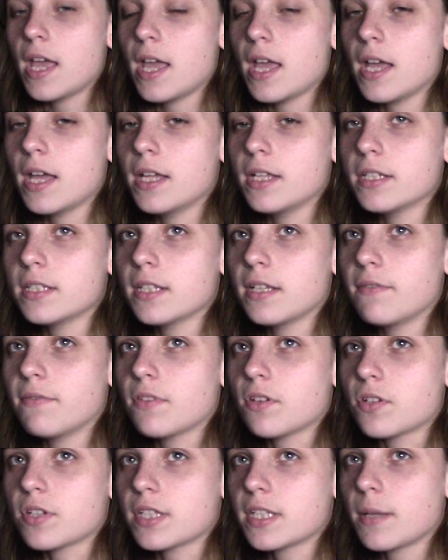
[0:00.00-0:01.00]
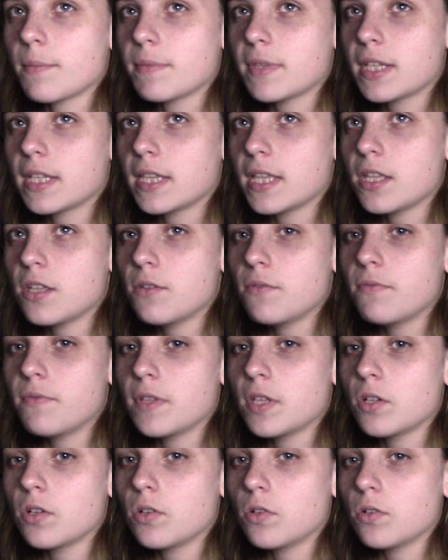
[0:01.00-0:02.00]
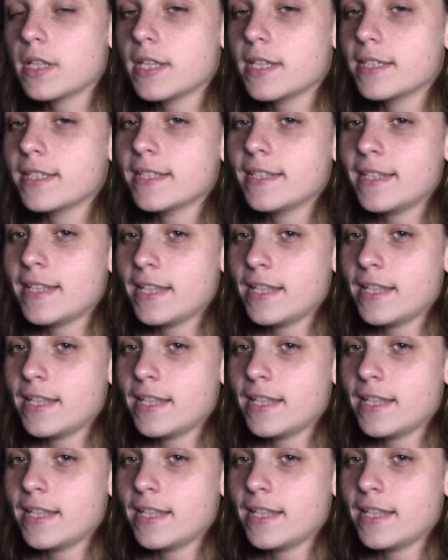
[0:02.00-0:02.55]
and if there's something that you feel is